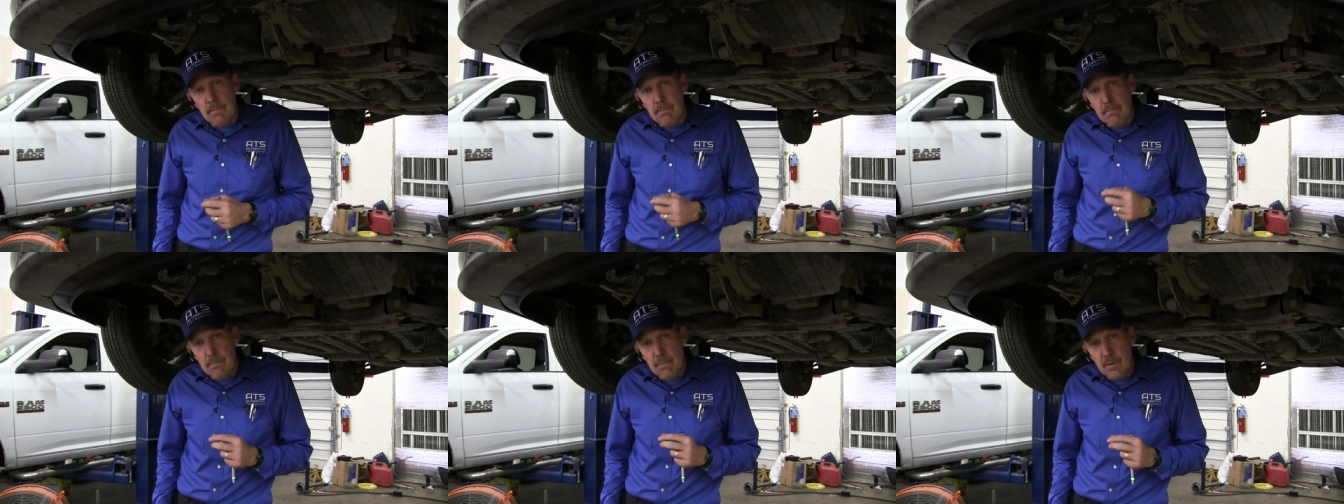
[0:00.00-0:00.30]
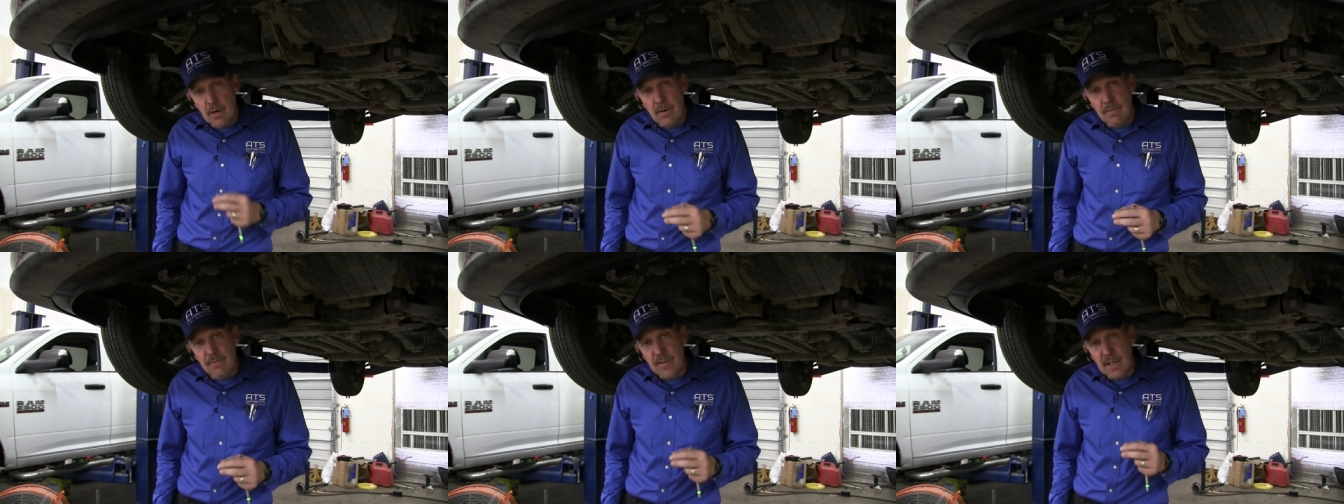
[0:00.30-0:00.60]

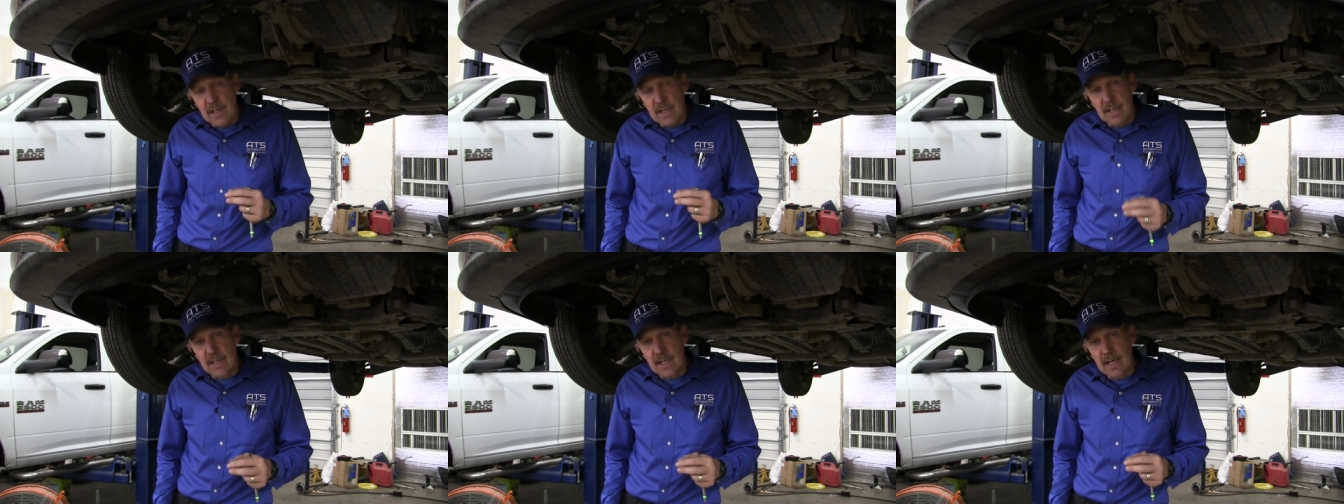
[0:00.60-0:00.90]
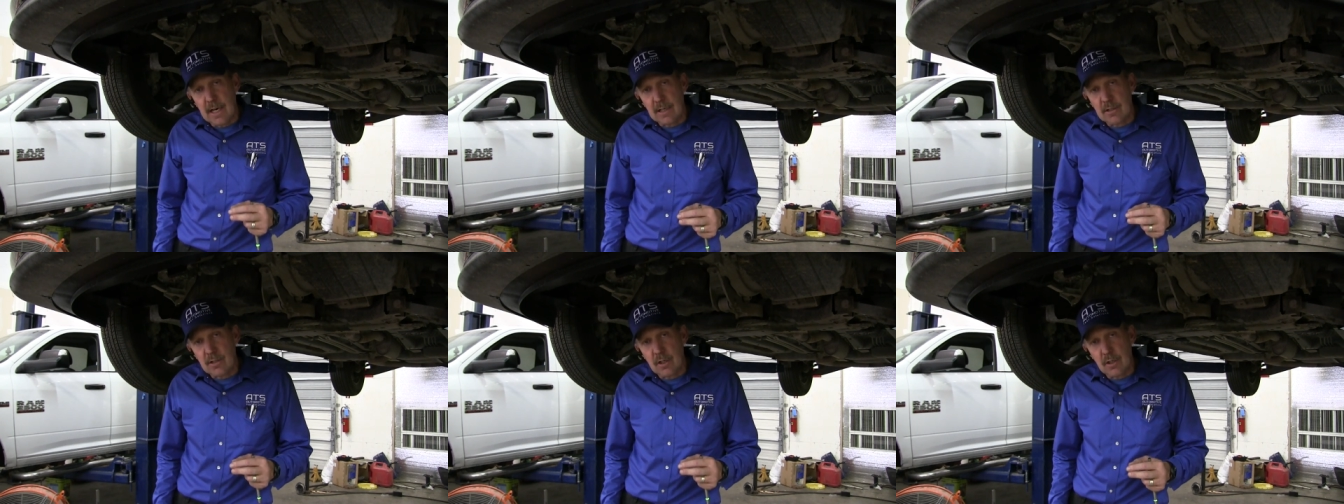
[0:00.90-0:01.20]
Move the
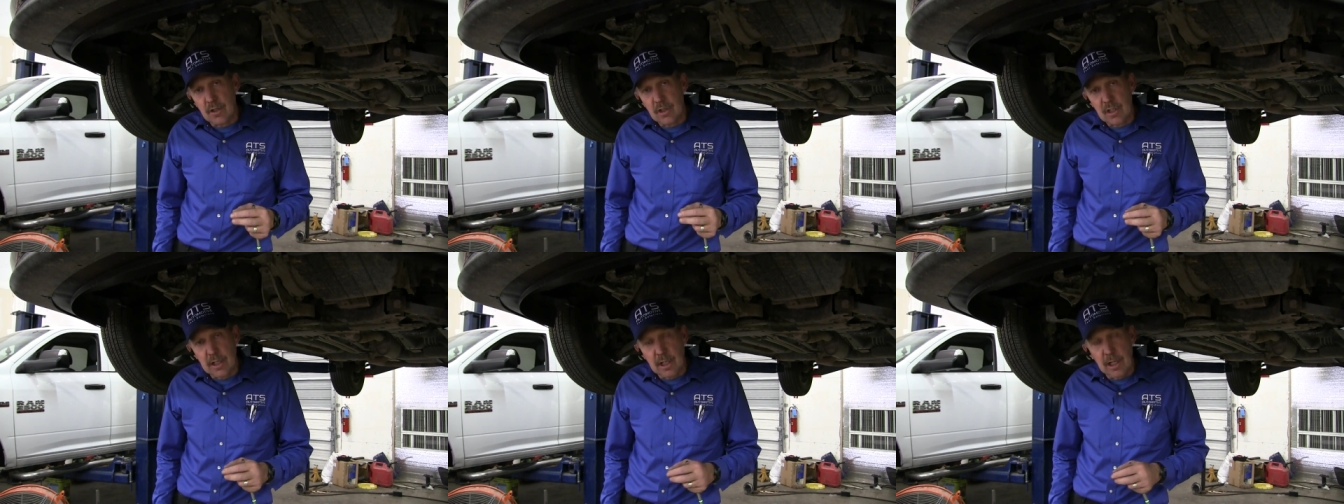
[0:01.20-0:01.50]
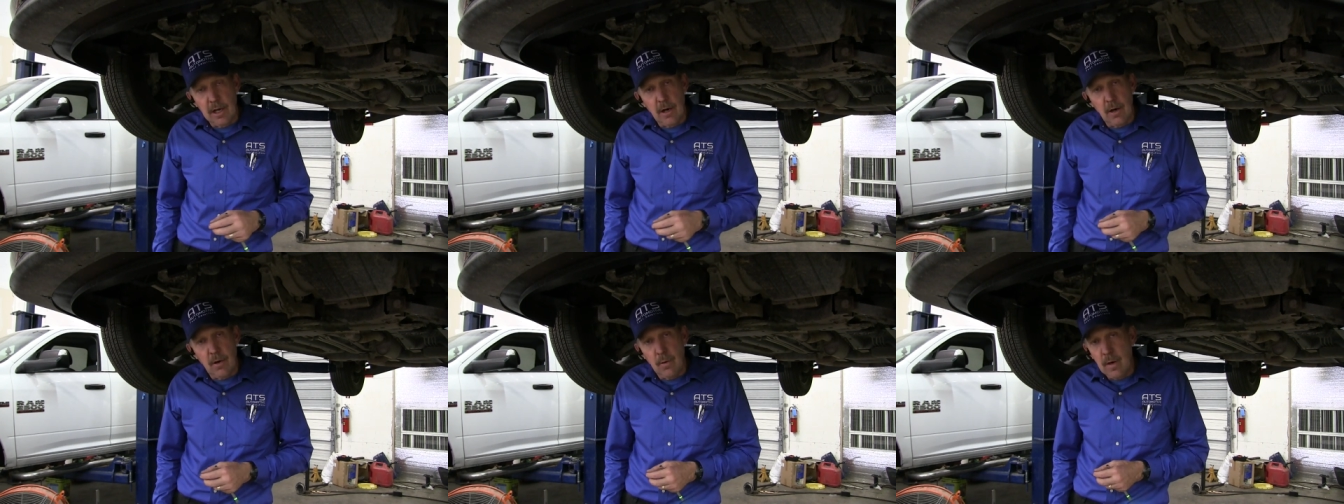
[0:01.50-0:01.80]
detector
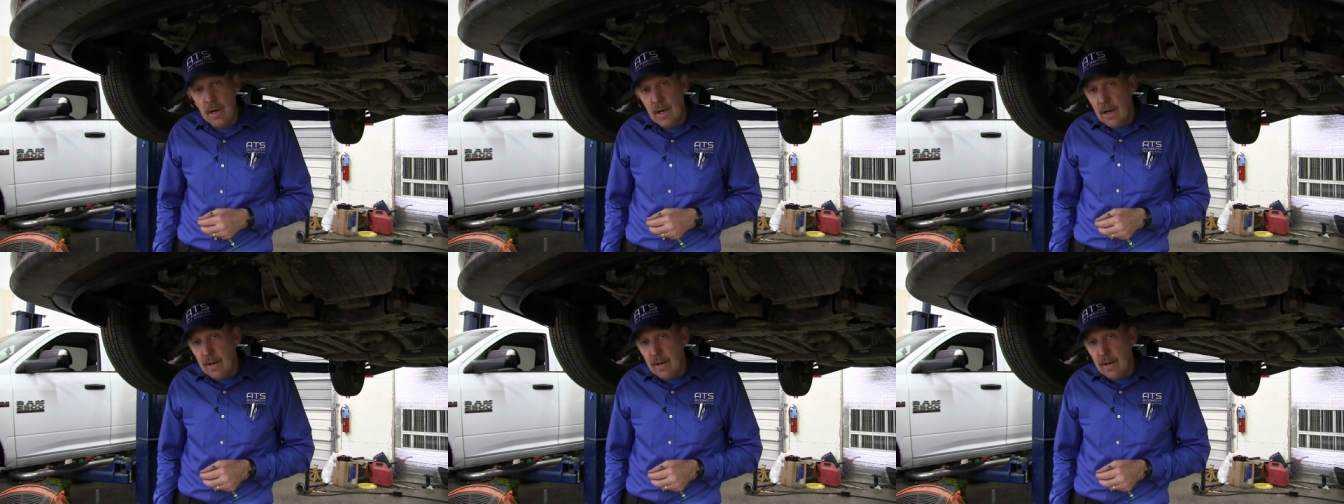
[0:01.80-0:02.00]
slow.